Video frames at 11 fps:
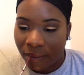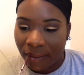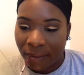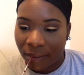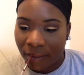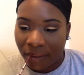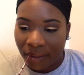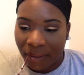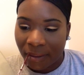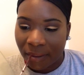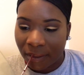That is what
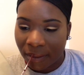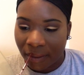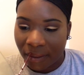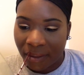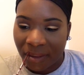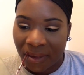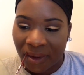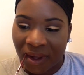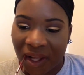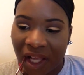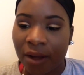I'm using. I don't remember the
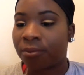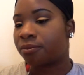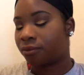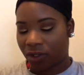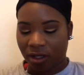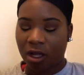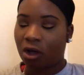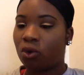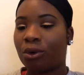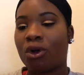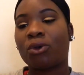brand, but I will list
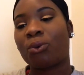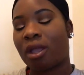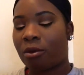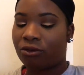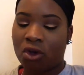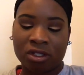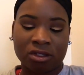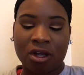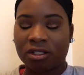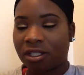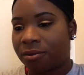it in the description
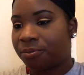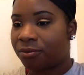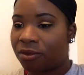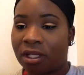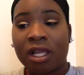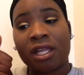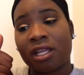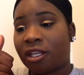box below.